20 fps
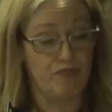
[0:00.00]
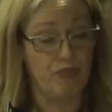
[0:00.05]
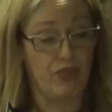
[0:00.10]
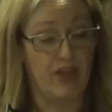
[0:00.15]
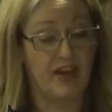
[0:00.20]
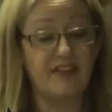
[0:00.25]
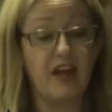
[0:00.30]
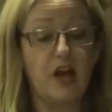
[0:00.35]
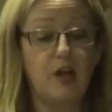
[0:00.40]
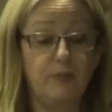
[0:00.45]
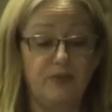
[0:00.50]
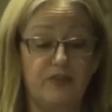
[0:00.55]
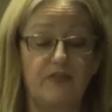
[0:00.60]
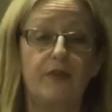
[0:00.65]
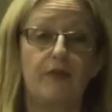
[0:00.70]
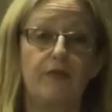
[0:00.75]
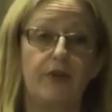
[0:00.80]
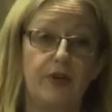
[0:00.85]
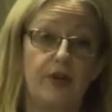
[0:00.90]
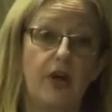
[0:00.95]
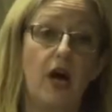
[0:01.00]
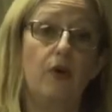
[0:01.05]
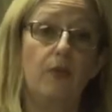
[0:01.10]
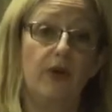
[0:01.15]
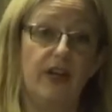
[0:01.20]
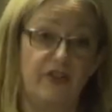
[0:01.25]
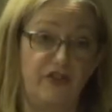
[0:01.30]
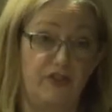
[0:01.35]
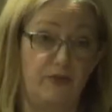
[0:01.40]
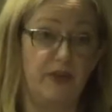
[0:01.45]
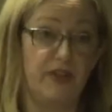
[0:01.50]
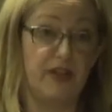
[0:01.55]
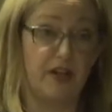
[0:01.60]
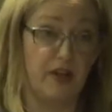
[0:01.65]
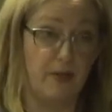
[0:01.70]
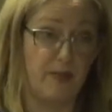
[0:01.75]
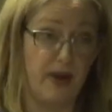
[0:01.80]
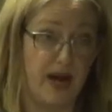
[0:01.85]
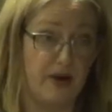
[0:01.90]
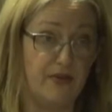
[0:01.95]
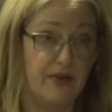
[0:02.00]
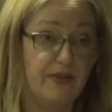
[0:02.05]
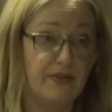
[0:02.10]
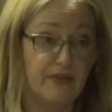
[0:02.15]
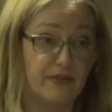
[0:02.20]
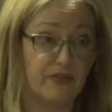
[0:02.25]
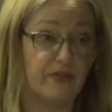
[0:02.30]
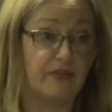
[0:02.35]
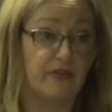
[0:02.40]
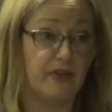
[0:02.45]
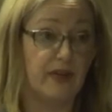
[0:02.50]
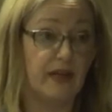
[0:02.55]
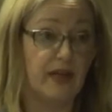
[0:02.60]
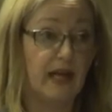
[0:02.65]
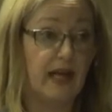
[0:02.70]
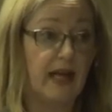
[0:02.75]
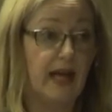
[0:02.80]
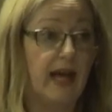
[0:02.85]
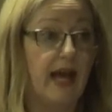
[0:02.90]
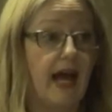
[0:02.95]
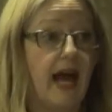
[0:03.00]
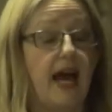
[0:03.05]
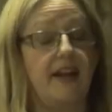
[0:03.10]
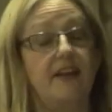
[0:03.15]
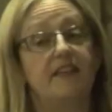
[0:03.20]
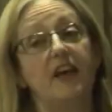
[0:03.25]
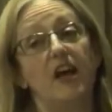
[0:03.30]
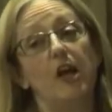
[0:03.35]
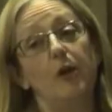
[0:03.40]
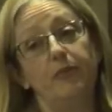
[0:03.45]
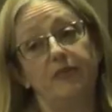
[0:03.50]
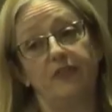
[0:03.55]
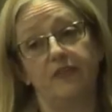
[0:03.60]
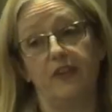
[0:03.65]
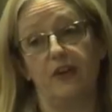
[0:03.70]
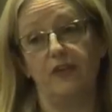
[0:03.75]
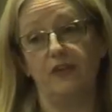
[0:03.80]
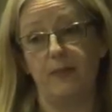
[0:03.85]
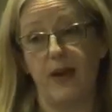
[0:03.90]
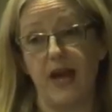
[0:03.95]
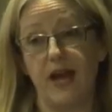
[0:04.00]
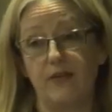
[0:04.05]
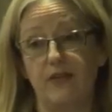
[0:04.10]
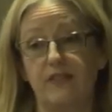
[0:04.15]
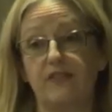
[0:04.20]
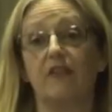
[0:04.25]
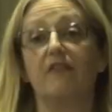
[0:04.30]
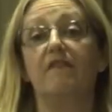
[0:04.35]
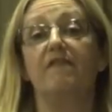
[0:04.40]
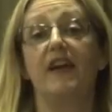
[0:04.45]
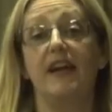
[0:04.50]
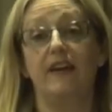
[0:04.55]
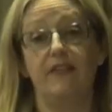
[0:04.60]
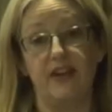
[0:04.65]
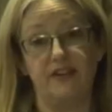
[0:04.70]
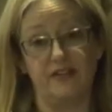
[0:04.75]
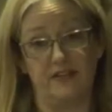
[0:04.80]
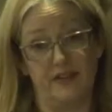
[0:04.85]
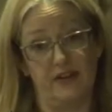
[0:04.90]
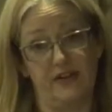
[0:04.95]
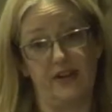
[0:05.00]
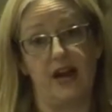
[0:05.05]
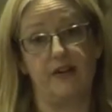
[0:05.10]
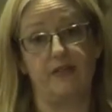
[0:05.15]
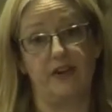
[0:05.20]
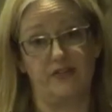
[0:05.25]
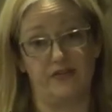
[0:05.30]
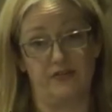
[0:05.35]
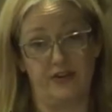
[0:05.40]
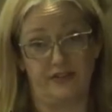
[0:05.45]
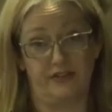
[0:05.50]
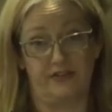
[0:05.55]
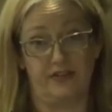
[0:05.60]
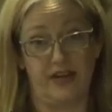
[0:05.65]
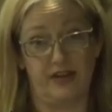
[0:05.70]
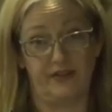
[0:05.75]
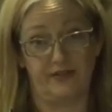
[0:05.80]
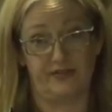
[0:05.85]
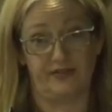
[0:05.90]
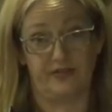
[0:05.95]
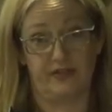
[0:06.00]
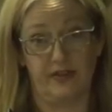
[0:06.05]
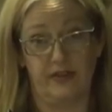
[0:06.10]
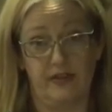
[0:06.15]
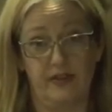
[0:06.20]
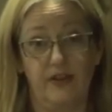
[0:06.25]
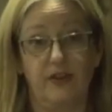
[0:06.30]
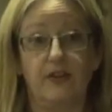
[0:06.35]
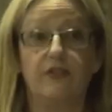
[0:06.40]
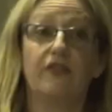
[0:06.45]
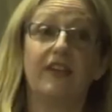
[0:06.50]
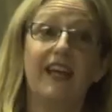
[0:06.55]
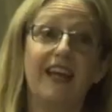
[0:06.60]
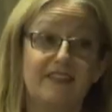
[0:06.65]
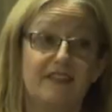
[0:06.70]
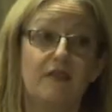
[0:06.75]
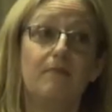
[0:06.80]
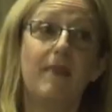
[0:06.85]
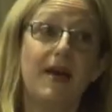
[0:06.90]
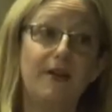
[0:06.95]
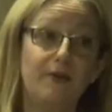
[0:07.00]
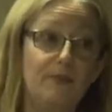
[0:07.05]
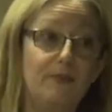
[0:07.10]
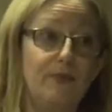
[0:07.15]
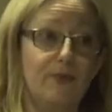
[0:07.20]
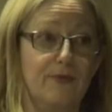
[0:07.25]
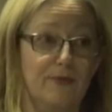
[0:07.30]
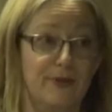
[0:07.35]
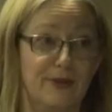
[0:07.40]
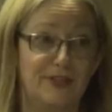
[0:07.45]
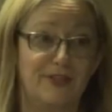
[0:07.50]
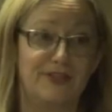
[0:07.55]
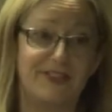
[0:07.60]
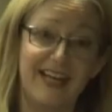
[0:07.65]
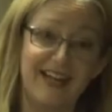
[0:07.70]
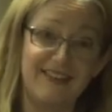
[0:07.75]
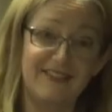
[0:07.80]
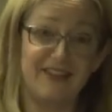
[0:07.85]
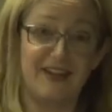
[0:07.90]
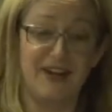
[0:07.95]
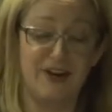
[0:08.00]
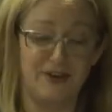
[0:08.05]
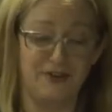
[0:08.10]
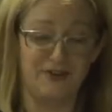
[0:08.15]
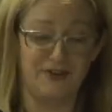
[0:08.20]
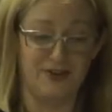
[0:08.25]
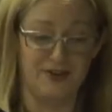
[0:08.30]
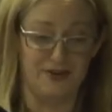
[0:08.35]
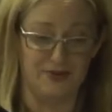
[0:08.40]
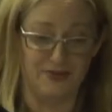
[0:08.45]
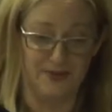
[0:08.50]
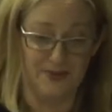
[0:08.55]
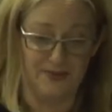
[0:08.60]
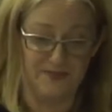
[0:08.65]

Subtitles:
It helps if you're in a coalition with other parents, and it helps if those parents are varied in their characteristics. So get some men on board, dads care too.